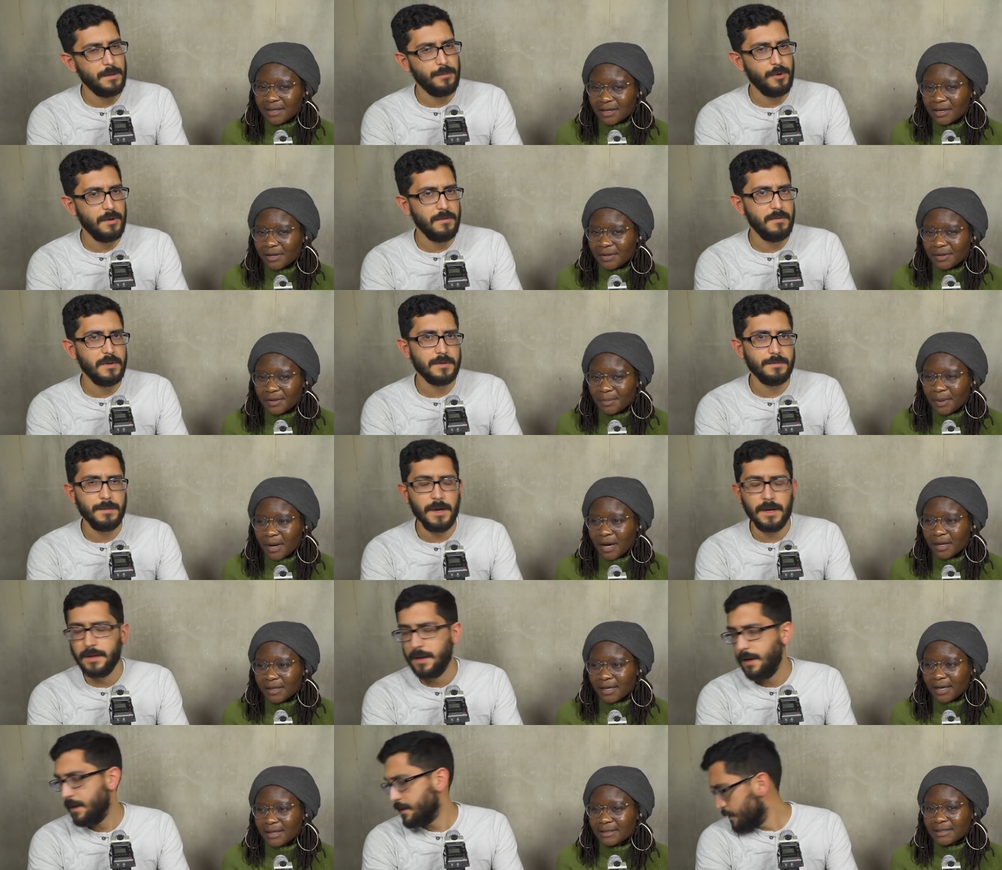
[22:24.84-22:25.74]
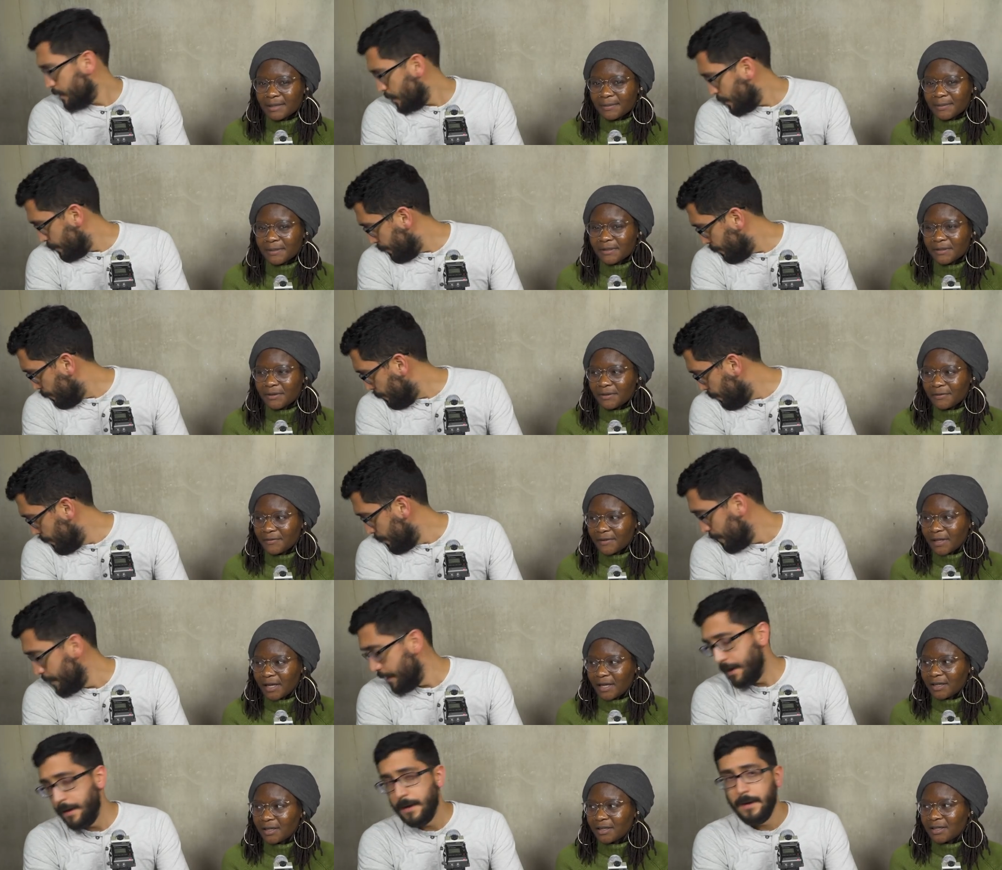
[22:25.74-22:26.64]
Speaker 1: in, in another podcast, podcast episode of
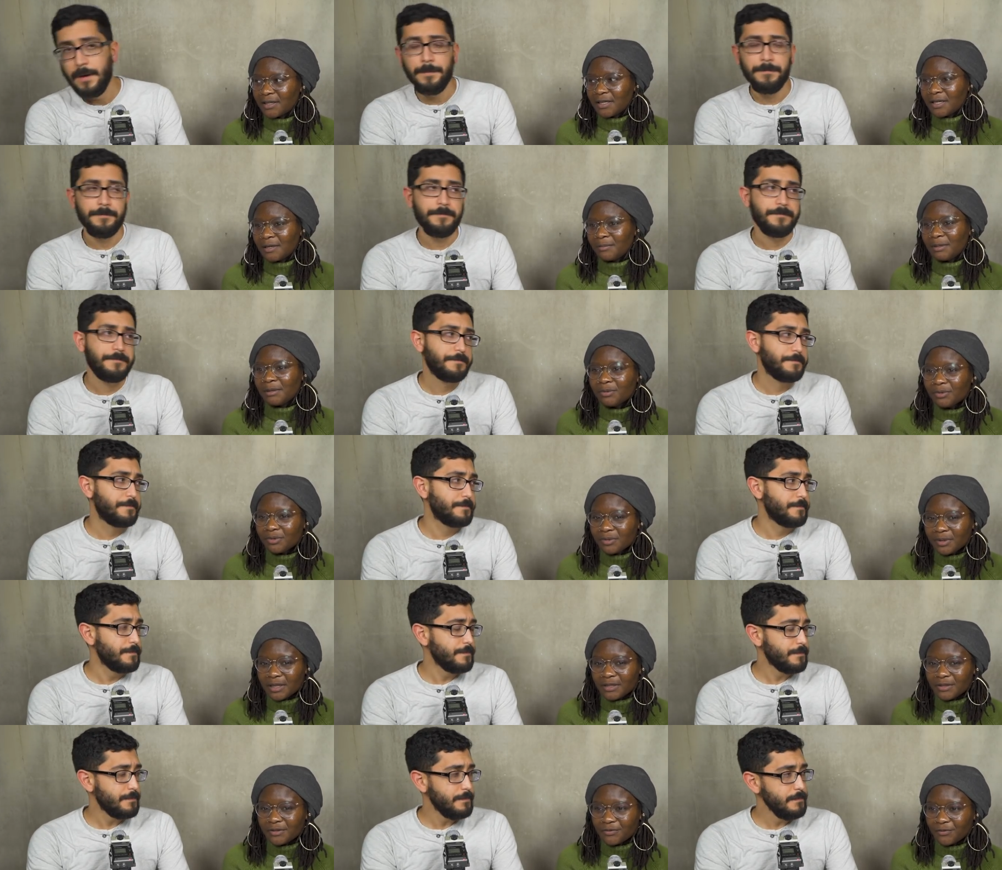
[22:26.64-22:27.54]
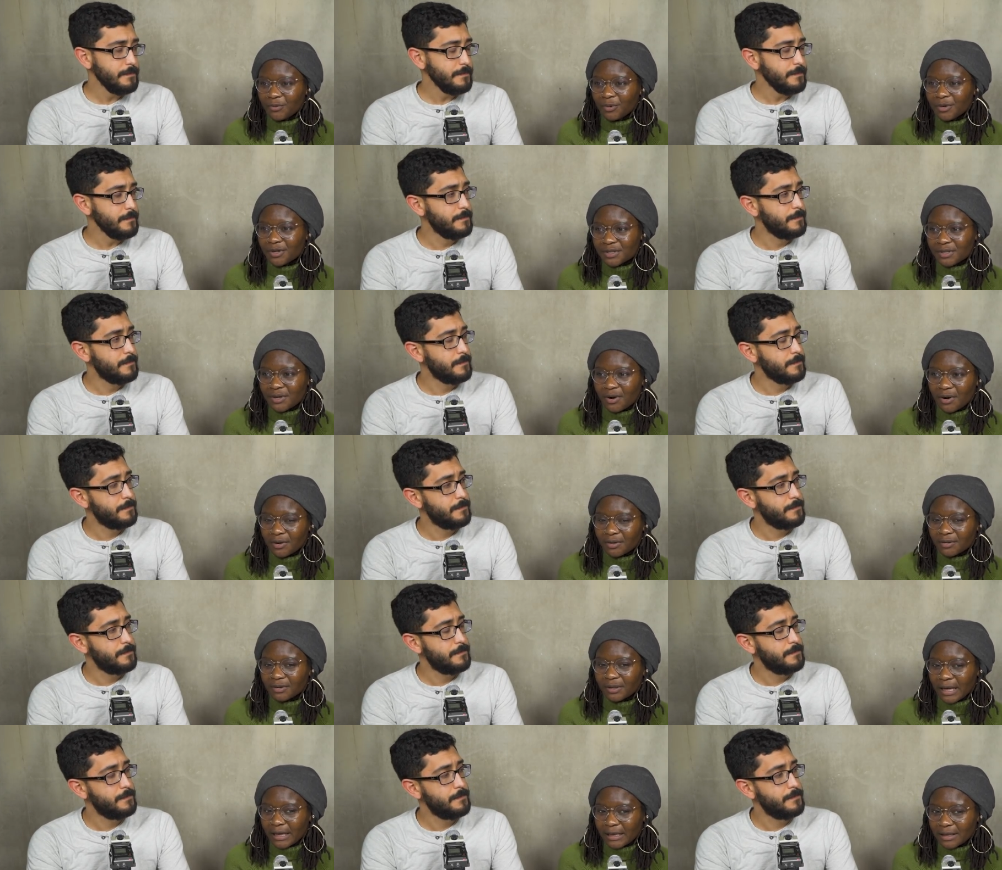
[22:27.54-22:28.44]
like, people who get divorced
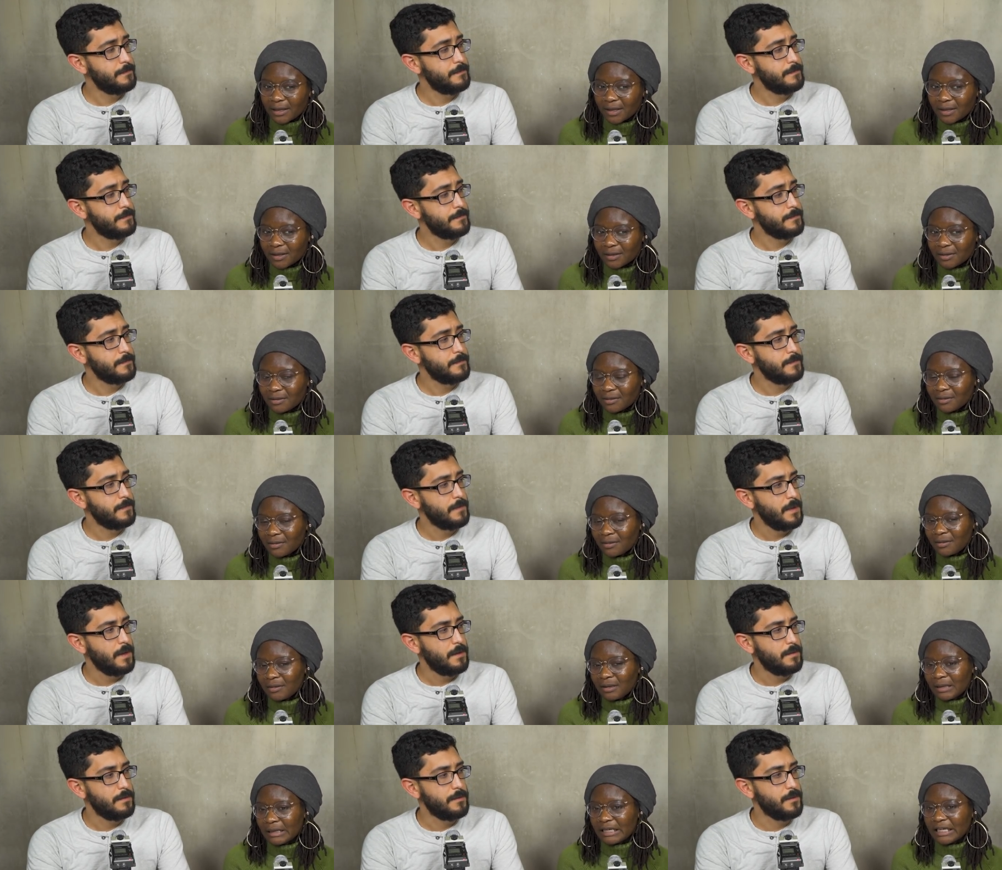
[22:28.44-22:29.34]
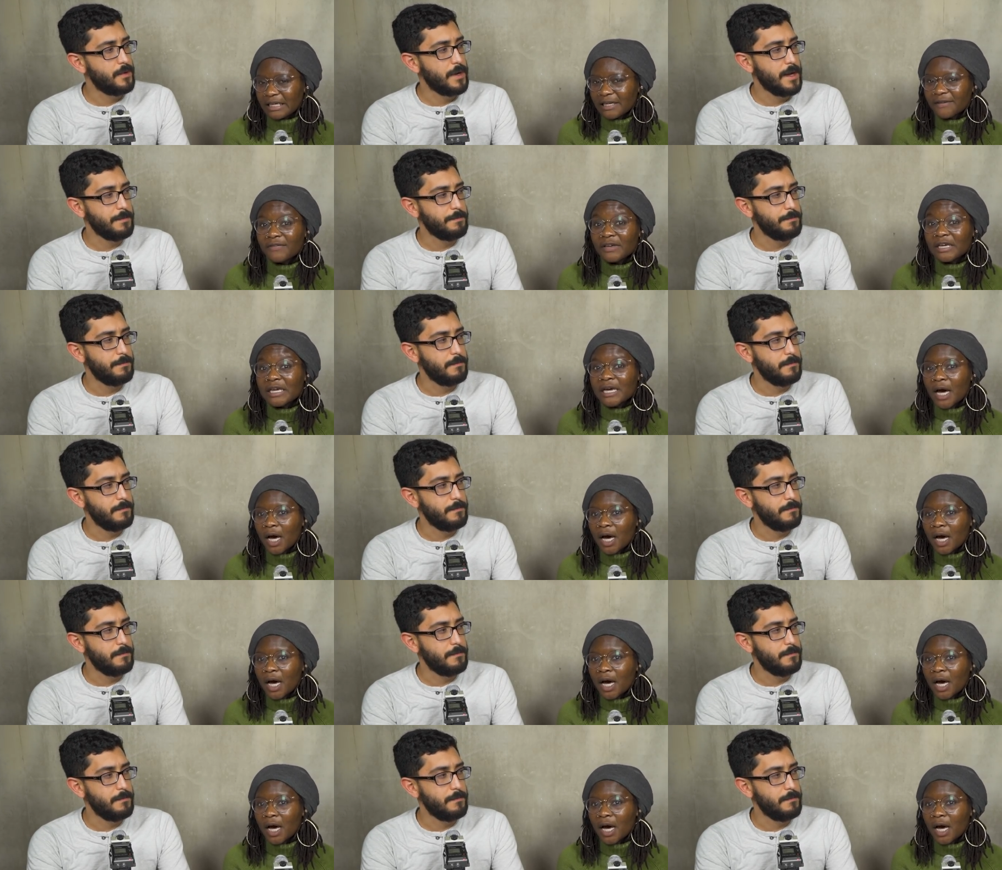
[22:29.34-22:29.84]
aren't like You're giving